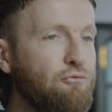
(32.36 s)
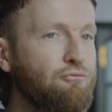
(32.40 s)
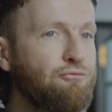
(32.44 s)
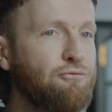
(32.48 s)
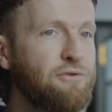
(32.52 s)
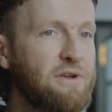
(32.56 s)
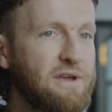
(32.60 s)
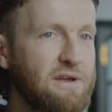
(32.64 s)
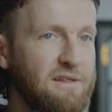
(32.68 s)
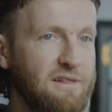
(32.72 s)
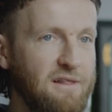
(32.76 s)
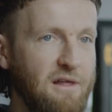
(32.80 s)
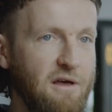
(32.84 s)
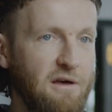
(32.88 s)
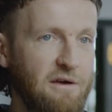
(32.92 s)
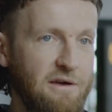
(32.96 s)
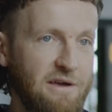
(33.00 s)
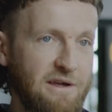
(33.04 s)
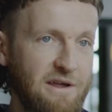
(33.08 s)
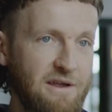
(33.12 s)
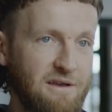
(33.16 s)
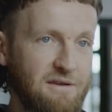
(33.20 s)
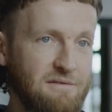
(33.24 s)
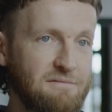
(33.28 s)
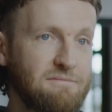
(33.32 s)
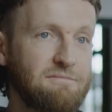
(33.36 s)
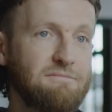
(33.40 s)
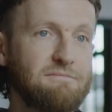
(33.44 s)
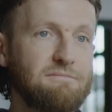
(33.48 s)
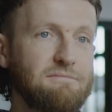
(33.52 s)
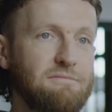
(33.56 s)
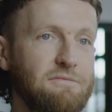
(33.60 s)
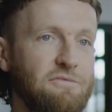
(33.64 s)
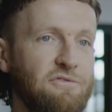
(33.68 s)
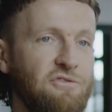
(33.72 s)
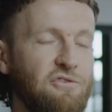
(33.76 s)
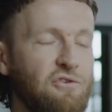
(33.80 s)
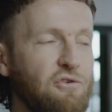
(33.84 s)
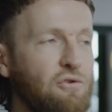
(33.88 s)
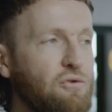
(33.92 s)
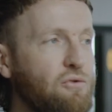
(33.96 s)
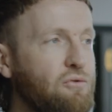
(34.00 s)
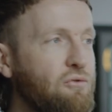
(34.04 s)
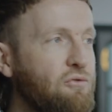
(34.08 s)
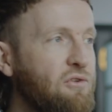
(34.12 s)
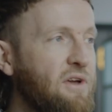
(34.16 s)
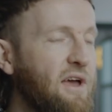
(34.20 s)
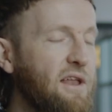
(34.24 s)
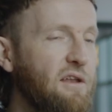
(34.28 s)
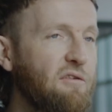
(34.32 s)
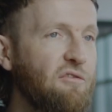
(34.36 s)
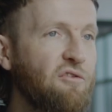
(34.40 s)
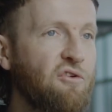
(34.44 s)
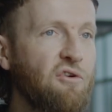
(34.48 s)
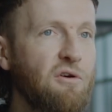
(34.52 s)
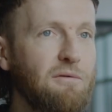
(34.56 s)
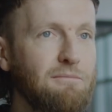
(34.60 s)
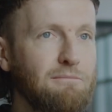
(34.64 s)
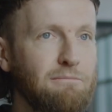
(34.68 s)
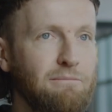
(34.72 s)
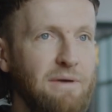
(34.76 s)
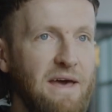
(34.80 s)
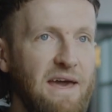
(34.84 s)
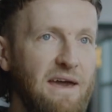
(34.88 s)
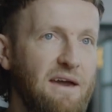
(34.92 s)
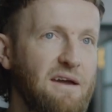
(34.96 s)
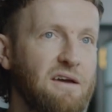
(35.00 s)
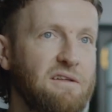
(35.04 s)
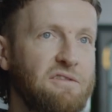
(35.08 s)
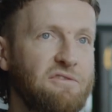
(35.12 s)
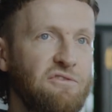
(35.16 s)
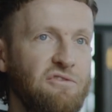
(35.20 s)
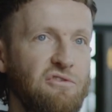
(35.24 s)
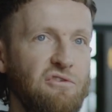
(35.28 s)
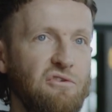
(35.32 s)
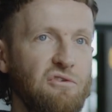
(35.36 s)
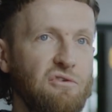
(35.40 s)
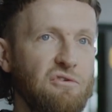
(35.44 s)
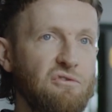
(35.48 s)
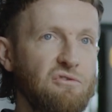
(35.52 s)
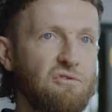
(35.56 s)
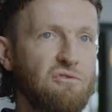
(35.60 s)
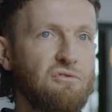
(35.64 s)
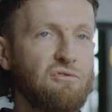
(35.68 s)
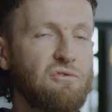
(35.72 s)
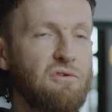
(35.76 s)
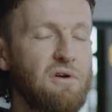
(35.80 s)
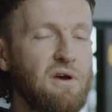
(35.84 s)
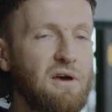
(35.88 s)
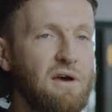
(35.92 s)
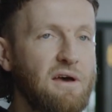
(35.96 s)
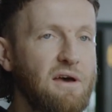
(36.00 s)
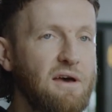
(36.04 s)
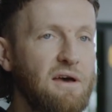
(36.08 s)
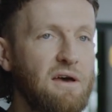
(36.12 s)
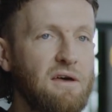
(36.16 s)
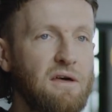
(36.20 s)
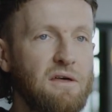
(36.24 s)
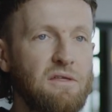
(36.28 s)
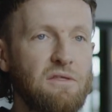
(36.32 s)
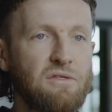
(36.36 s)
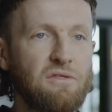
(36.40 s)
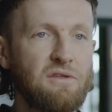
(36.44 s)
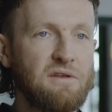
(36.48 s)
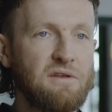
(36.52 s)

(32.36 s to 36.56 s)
realign, to kind of come back to the